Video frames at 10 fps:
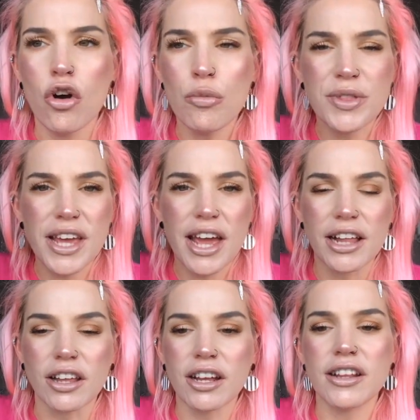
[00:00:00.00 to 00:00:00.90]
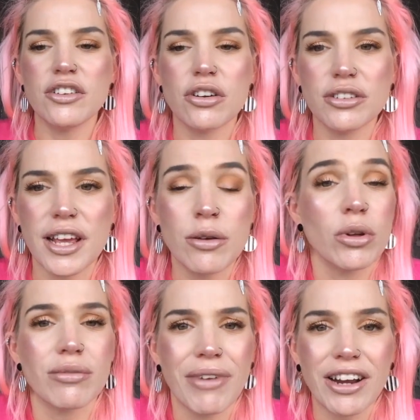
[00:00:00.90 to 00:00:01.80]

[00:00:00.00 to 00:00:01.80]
Up the hill. And then you're saying, well,